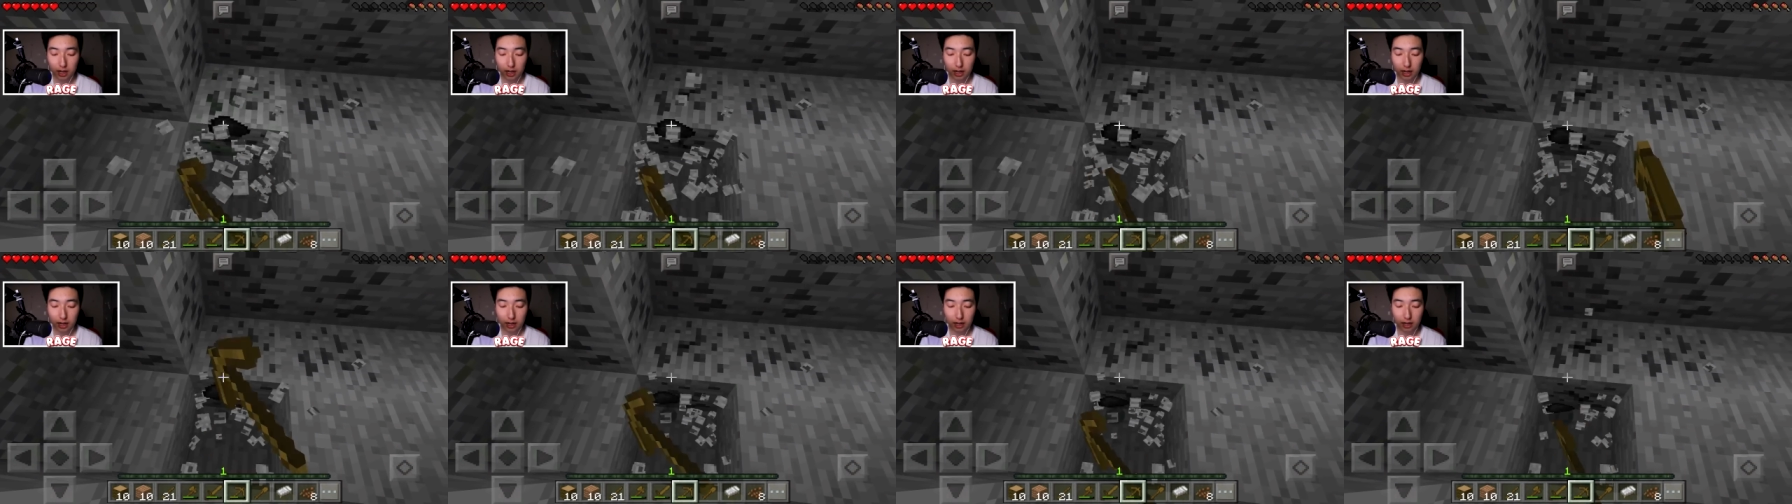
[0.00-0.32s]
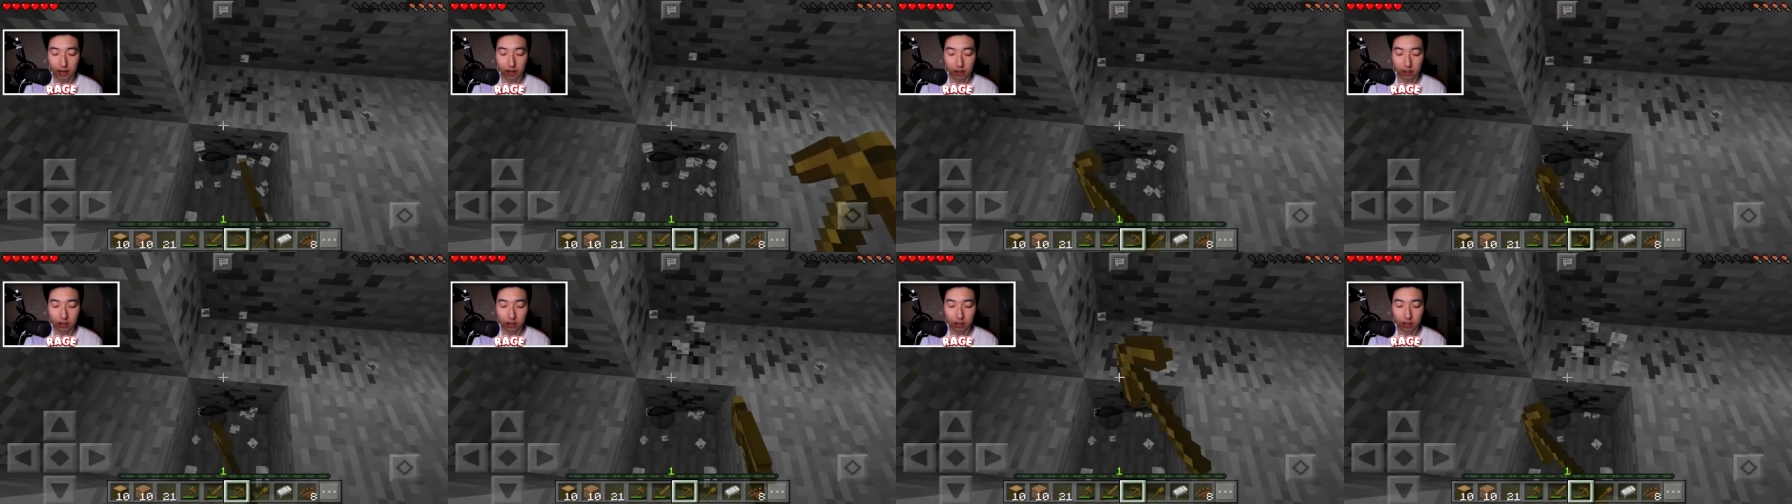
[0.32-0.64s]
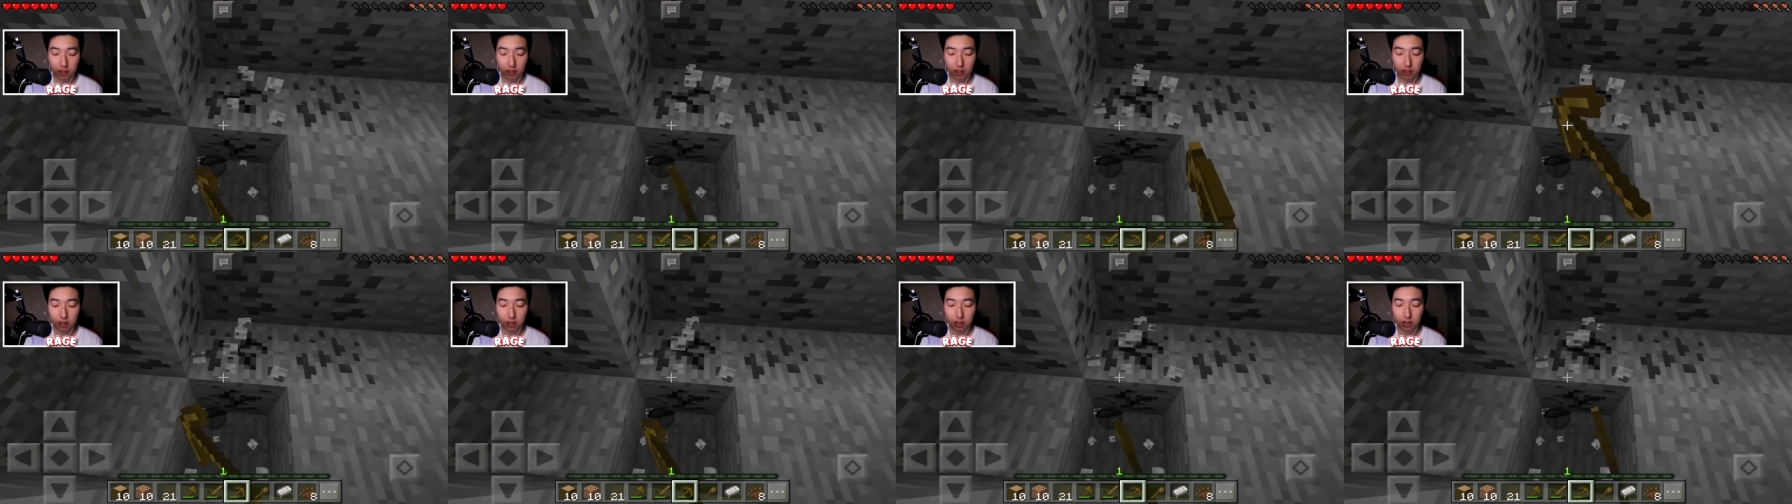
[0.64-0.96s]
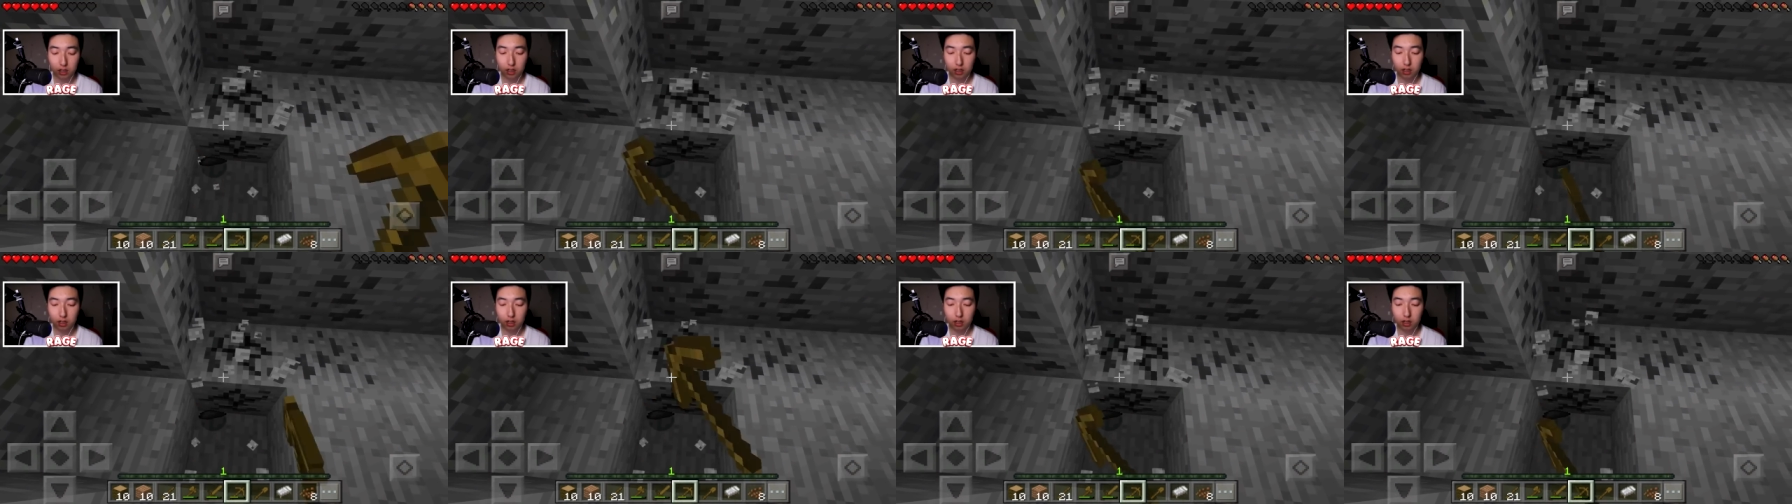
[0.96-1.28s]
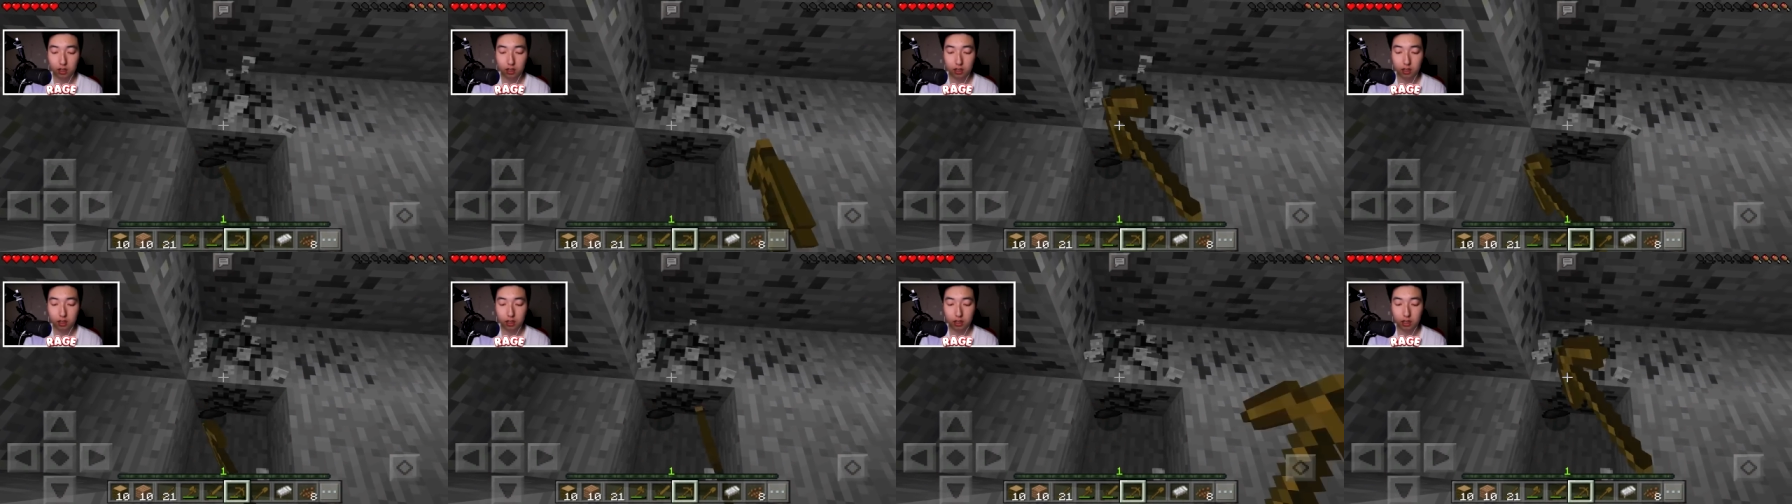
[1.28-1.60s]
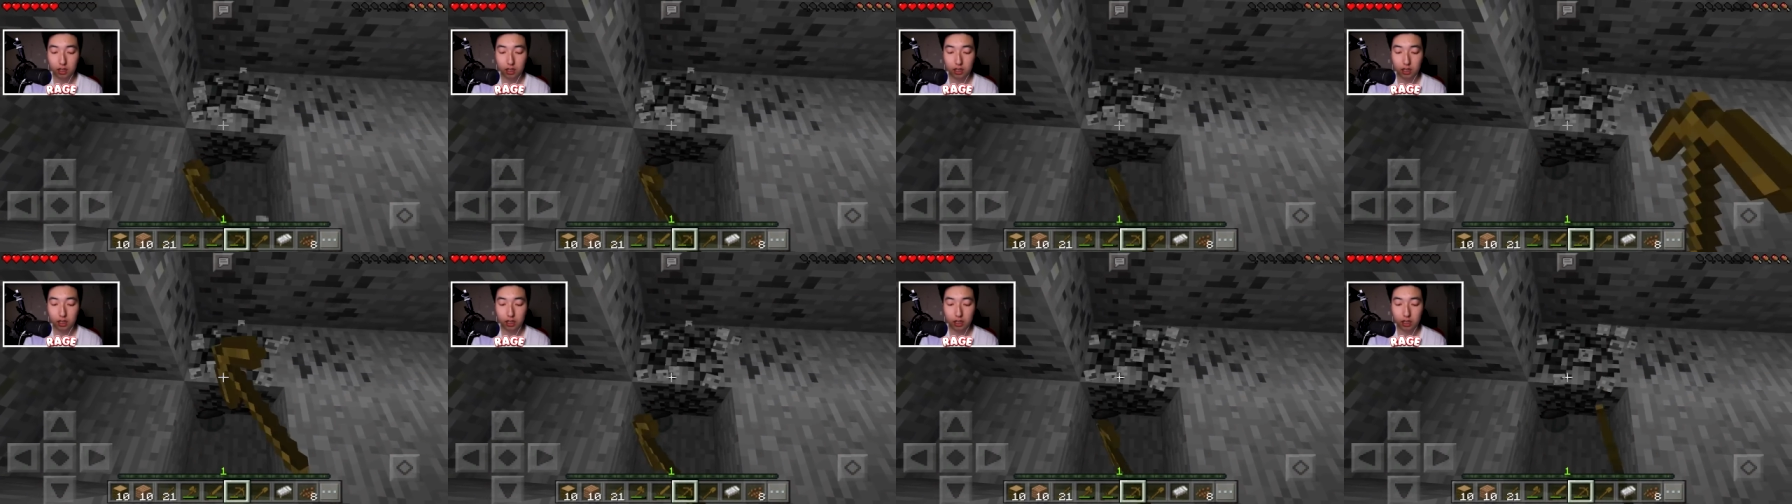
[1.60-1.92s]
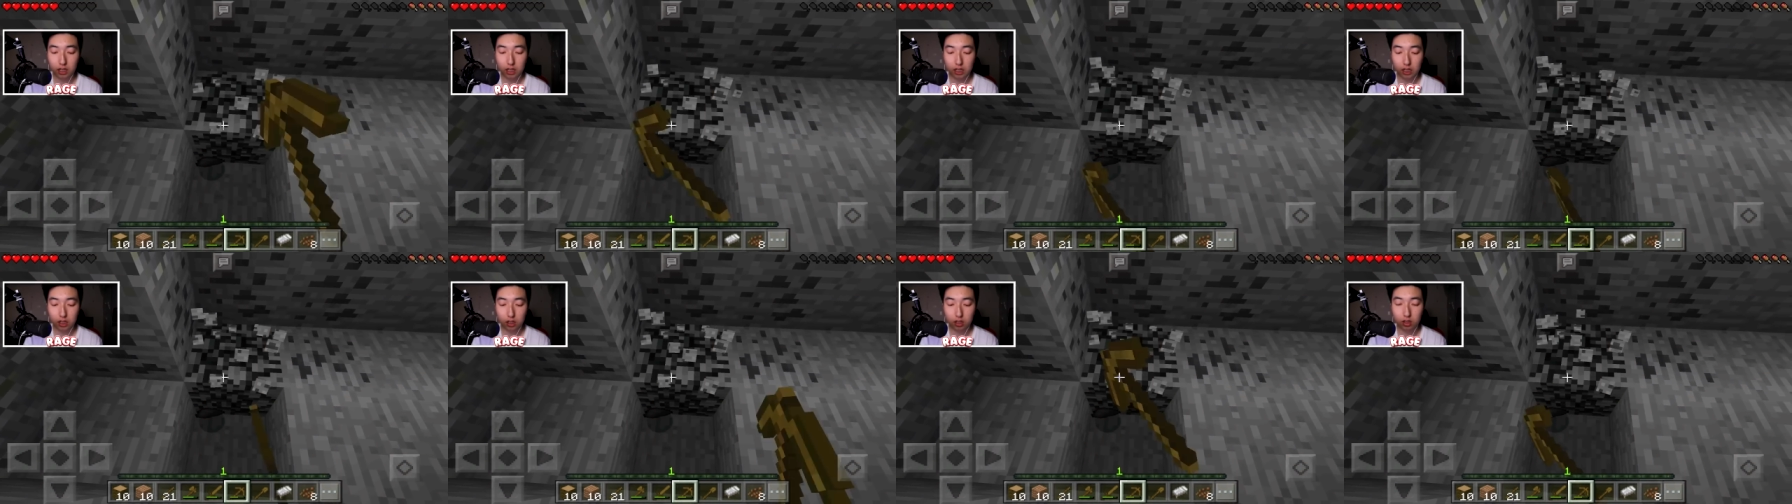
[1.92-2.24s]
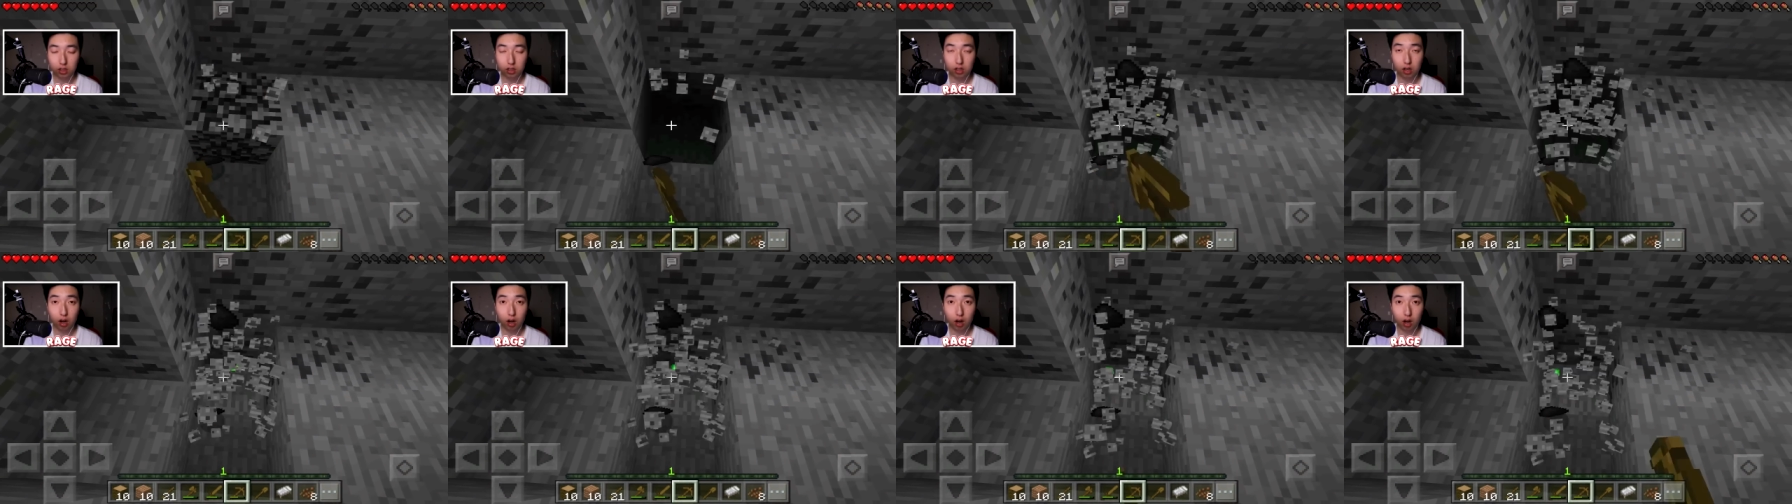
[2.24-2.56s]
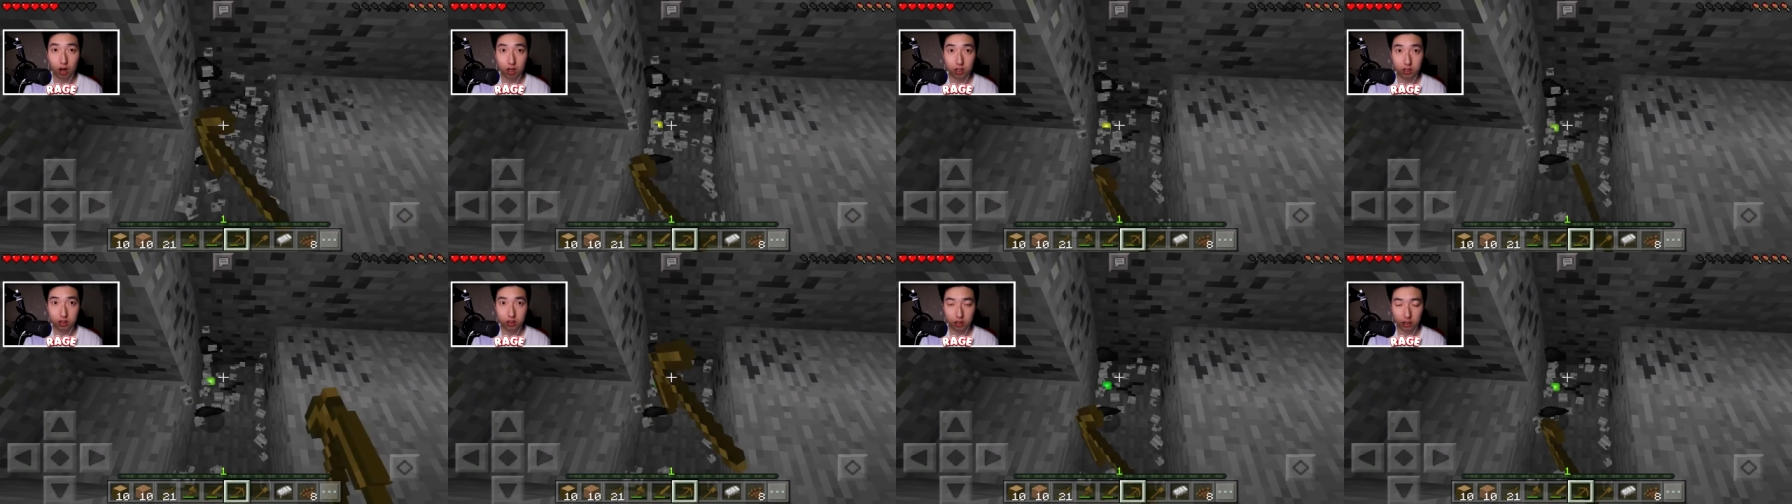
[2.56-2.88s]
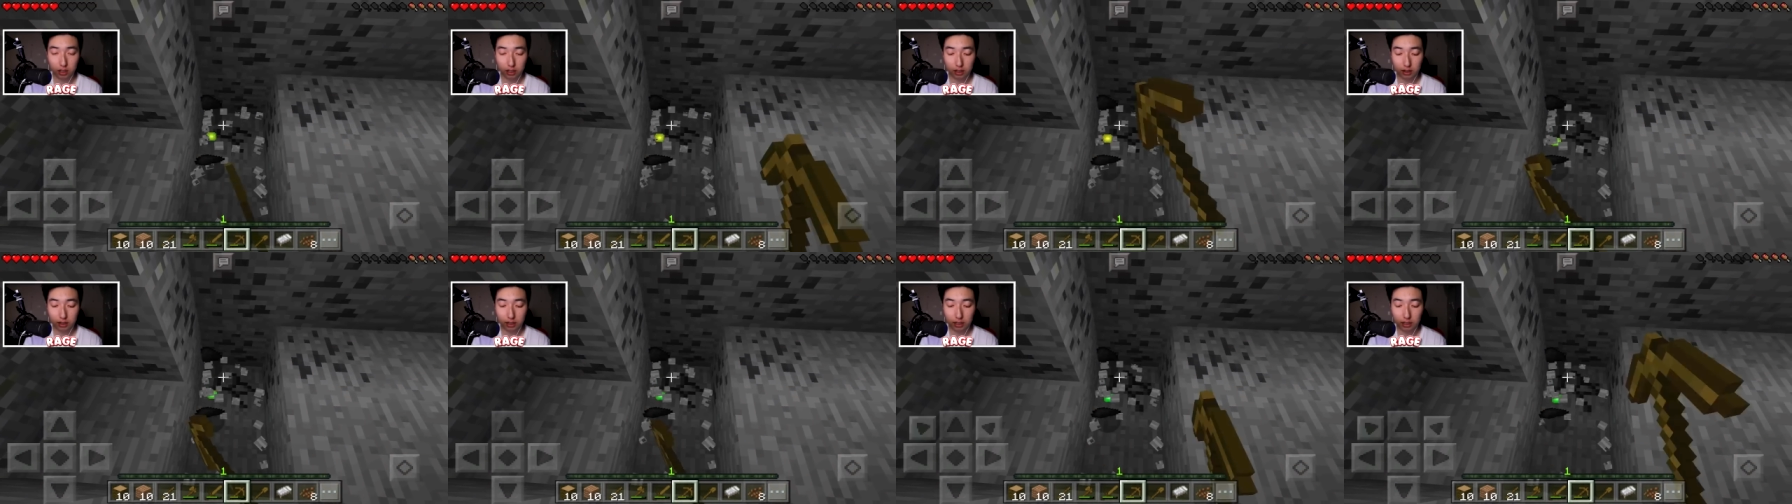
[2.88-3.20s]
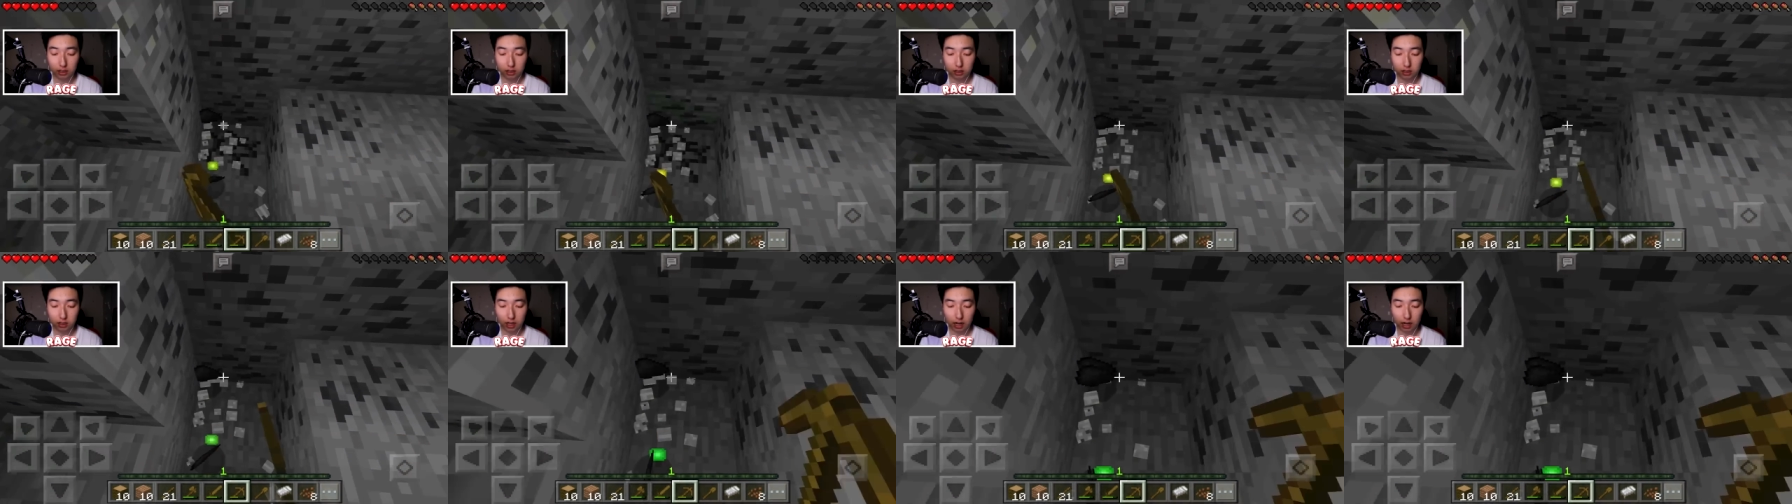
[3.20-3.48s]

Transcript: and uh, it could cause like things